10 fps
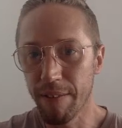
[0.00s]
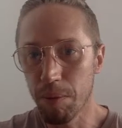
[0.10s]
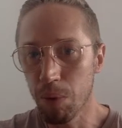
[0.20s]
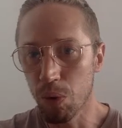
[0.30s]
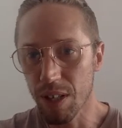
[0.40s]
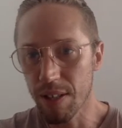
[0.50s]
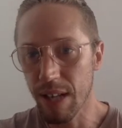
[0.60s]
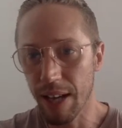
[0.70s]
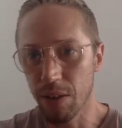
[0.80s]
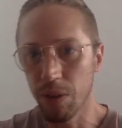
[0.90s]
Liverpool, says
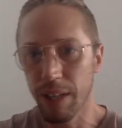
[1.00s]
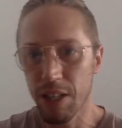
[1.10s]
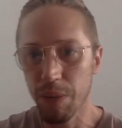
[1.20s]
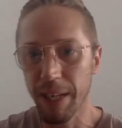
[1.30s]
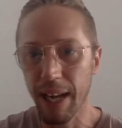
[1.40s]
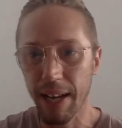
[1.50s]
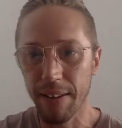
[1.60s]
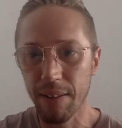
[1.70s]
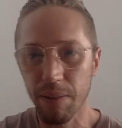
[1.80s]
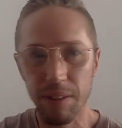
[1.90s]
Daniel. Yes, we
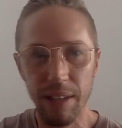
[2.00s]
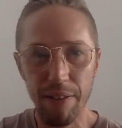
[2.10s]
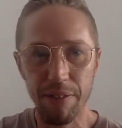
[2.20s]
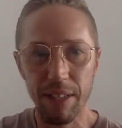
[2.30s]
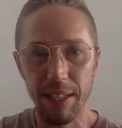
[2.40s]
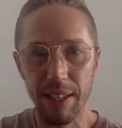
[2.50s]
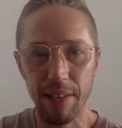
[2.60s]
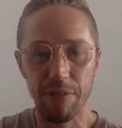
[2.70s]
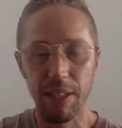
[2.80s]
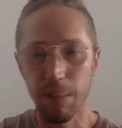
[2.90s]
can.
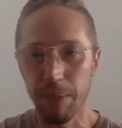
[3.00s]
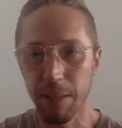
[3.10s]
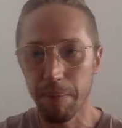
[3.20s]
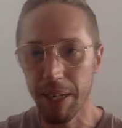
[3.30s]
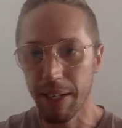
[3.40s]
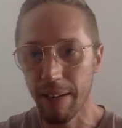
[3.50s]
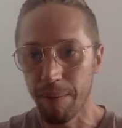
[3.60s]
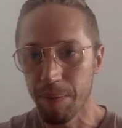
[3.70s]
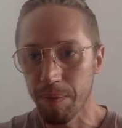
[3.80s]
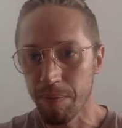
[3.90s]
Definitely we can beat them.